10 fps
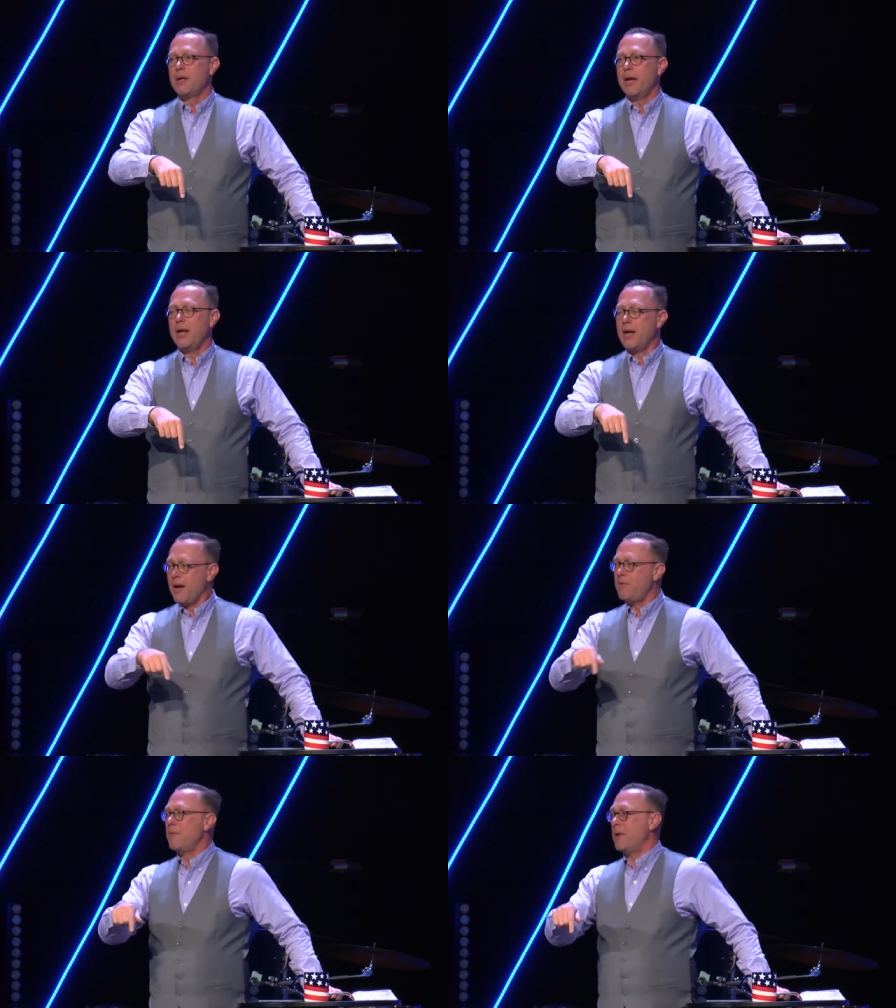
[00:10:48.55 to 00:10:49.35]
And to
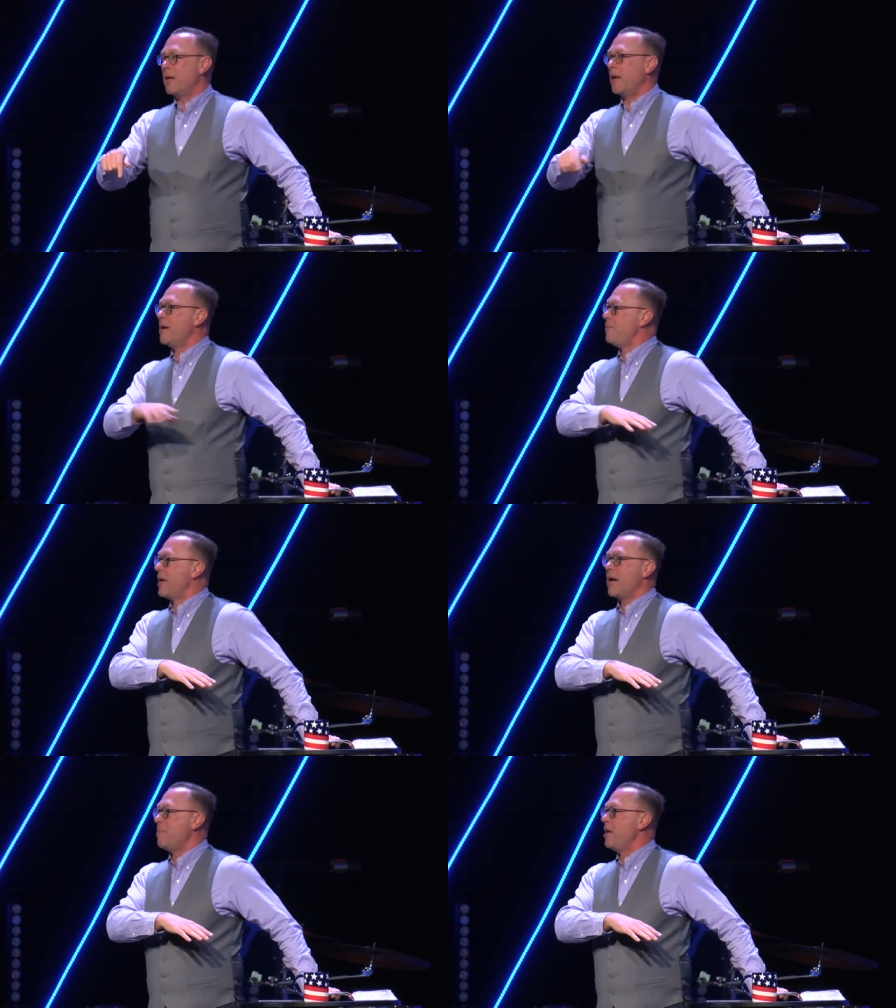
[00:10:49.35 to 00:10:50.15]
have the abundant life, you
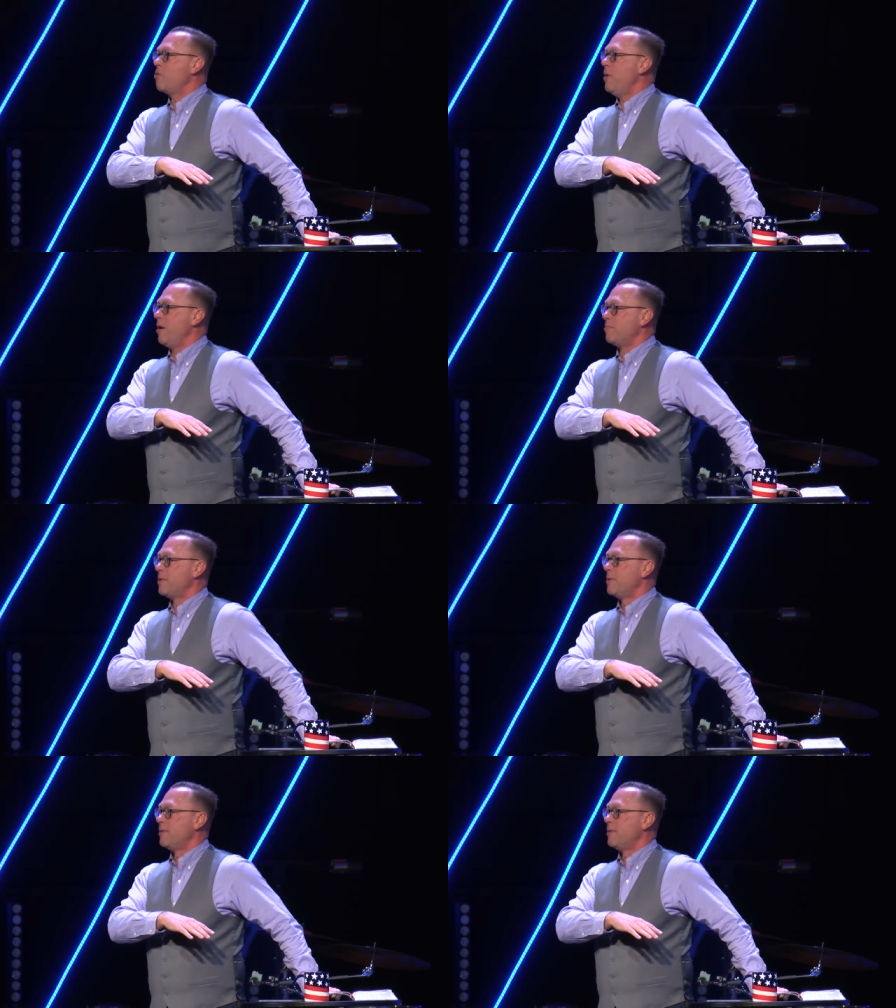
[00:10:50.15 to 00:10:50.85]
got to be equipped.